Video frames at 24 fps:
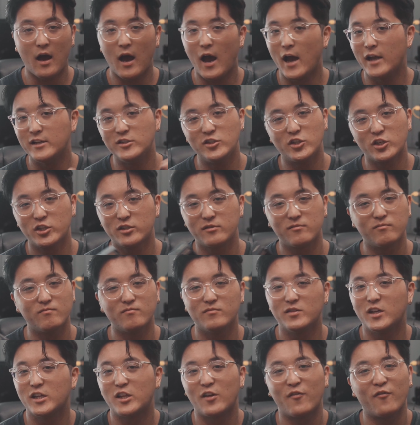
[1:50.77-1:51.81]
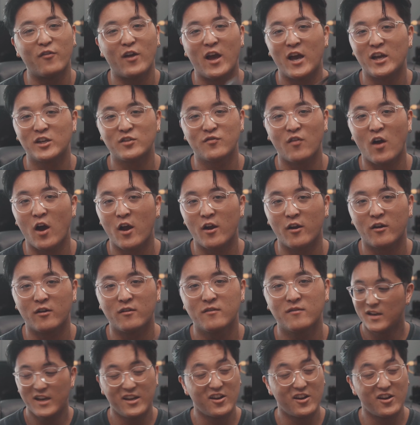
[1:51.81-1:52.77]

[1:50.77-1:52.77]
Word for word: I just let the flash fire.